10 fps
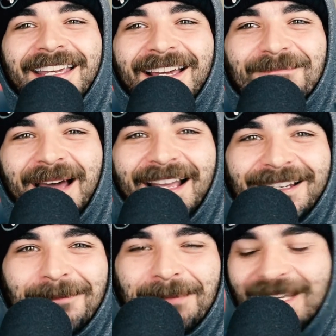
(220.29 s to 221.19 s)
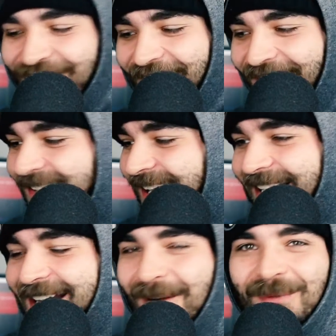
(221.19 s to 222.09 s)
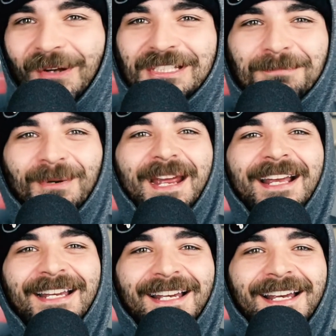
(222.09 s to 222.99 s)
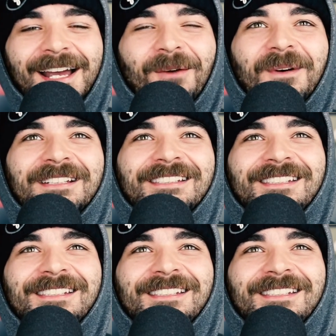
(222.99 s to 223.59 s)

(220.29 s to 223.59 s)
getting back into P-Funk right now, bro. Spring, once